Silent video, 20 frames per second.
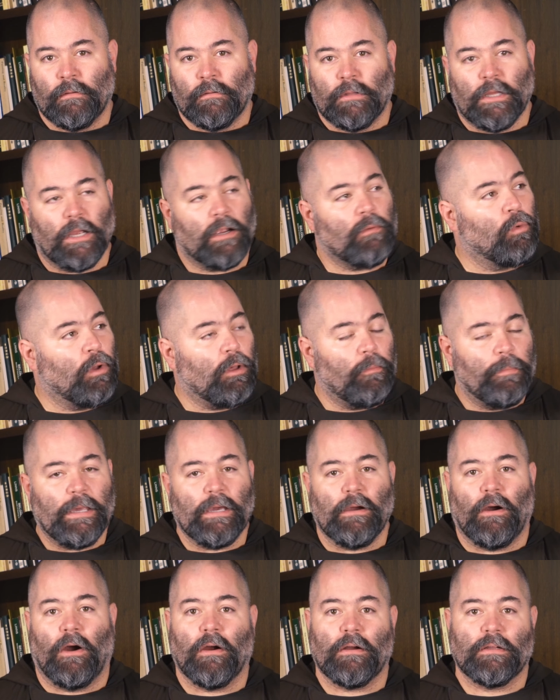There will be
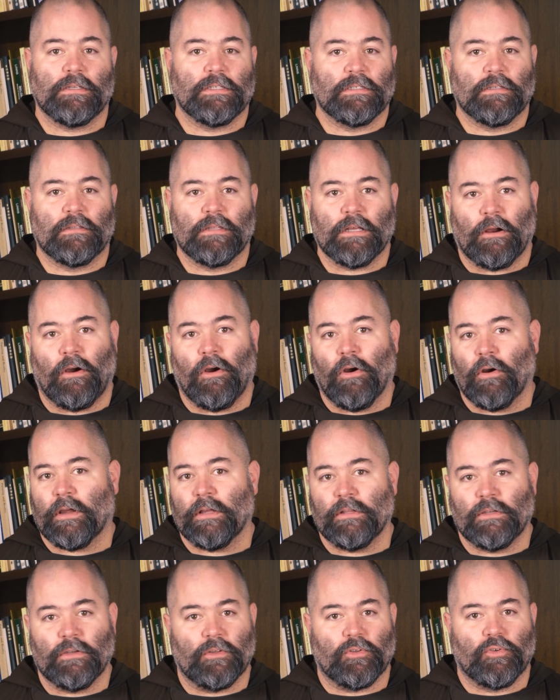hearts that
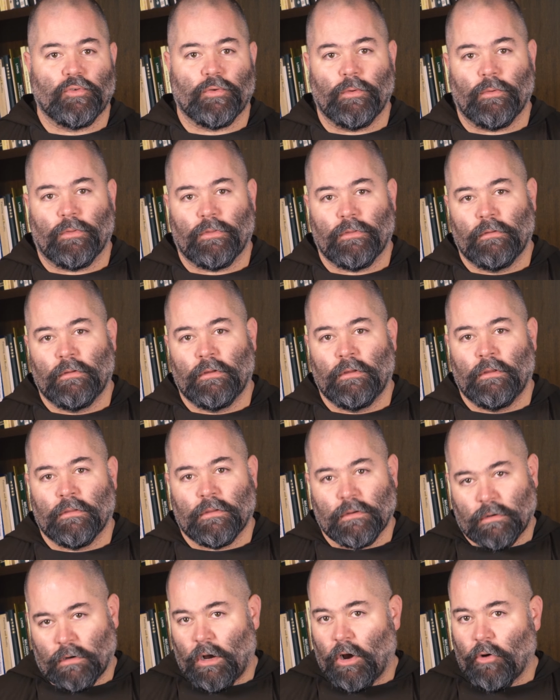hearken to the truth,
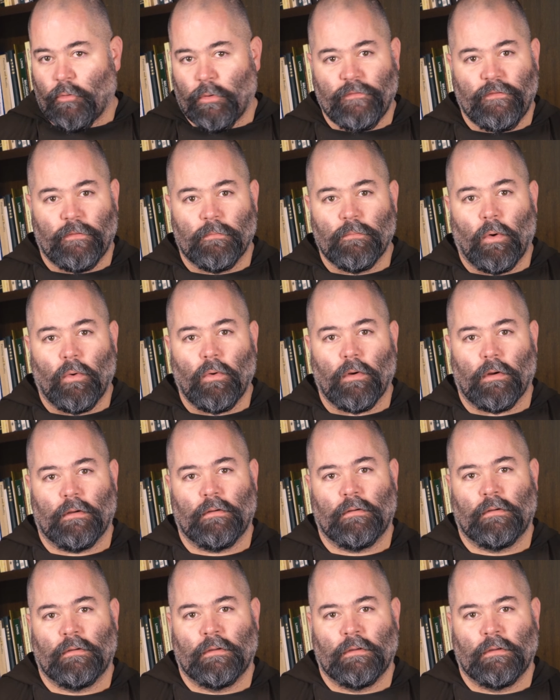that are hungry for more,